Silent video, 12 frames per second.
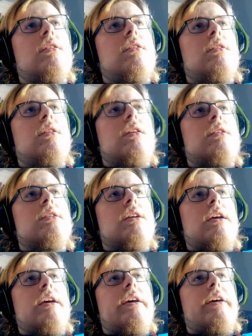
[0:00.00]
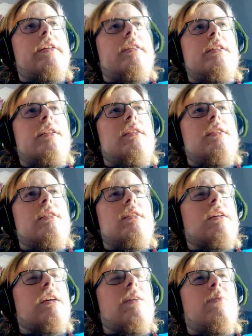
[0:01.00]
because I had
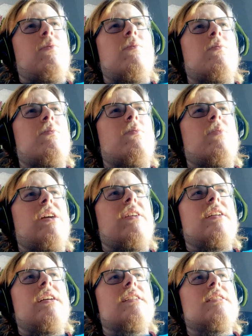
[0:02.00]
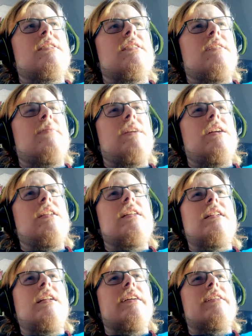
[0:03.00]
like a weird ass nightmare that
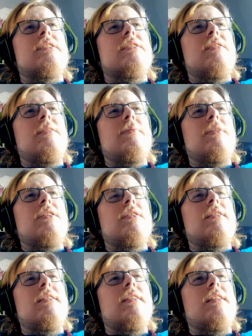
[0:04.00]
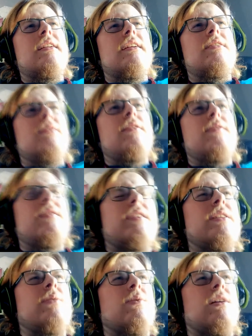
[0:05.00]
like is dreamwear that I don't even
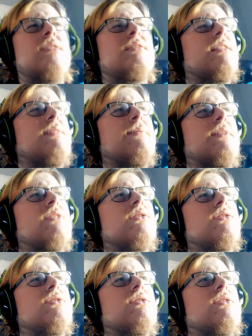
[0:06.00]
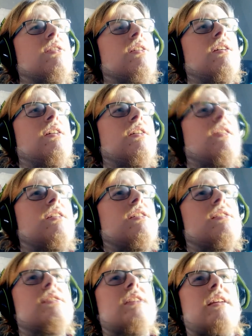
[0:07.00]
really watch that much.
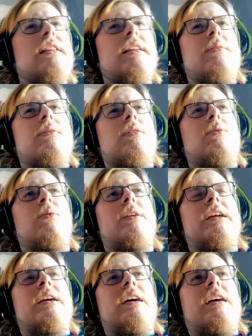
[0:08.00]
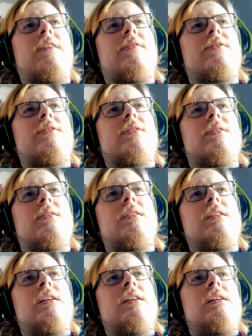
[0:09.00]
Said they were quitting after
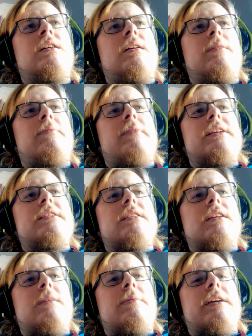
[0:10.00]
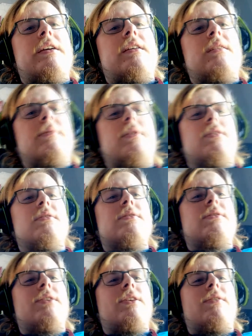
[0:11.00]
messing up a Kingdom Hearts
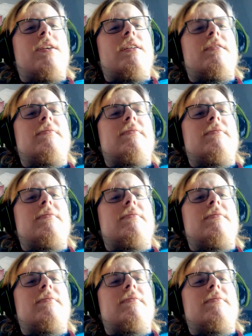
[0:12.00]
3 run.